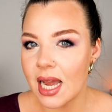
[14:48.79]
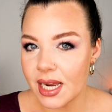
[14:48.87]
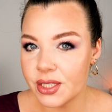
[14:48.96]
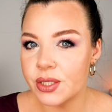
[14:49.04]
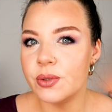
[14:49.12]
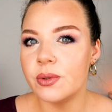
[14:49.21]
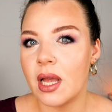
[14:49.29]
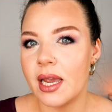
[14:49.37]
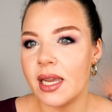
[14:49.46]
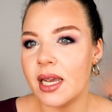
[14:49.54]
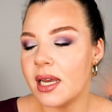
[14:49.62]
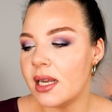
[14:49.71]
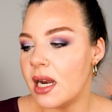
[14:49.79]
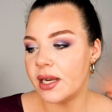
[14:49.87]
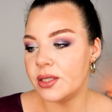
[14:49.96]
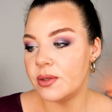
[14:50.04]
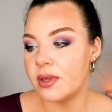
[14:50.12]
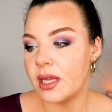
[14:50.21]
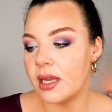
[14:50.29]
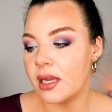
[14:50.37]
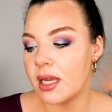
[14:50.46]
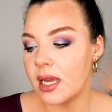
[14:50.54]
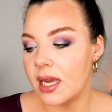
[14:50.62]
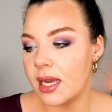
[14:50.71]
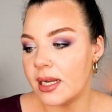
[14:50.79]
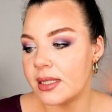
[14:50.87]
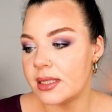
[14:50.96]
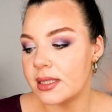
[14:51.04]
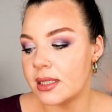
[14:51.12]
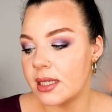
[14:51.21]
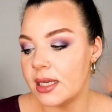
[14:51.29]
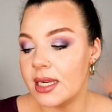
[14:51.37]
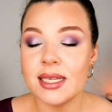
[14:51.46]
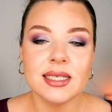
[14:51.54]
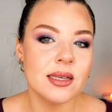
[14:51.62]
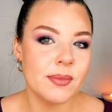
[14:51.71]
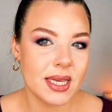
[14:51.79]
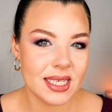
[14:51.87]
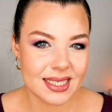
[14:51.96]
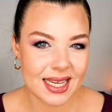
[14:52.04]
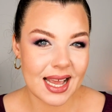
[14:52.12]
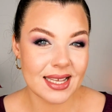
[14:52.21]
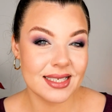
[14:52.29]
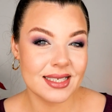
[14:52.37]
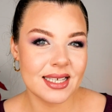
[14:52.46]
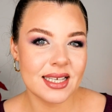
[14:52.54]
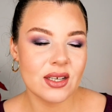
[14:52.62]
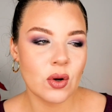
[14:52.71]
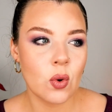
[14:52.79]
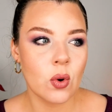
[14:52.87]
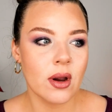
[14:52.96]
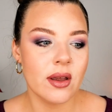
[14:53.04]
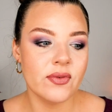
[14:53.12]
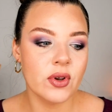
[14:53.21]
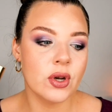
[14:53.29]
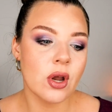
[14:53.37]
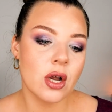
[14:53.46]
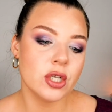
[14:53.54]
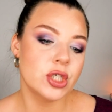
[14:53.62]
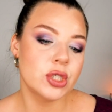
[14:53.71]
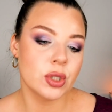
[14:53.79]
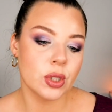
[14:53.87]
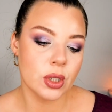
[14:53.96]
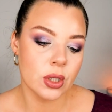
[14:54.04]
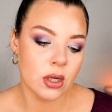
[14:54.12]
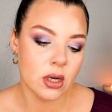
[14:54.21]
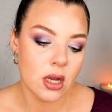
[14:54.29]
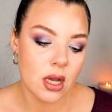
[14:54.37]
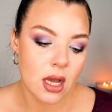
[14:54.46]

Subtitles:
I do like it. I do think it needs to be tested, or if you're not sure